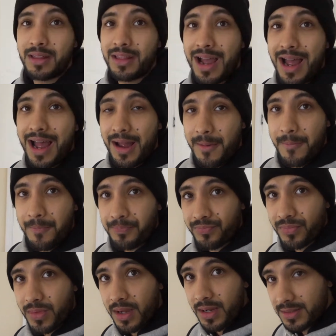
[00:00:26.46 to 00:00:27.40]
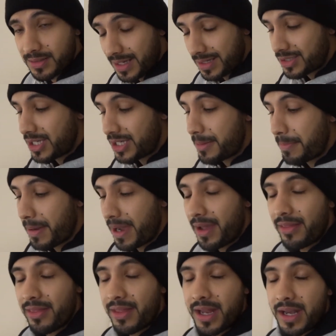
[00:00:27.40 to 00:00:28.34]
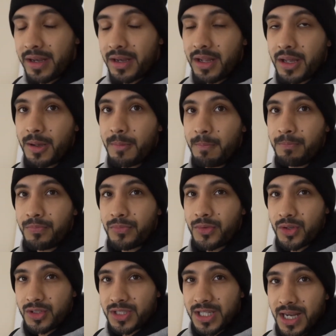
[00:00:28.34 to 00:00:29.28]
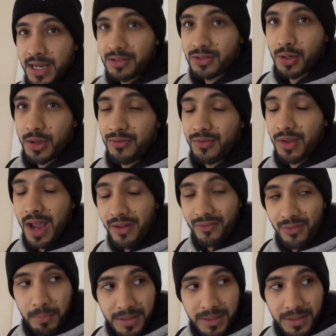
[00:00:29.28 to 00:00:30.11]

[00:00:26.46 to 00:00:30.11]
That is actually better than Nutella. So if you haven't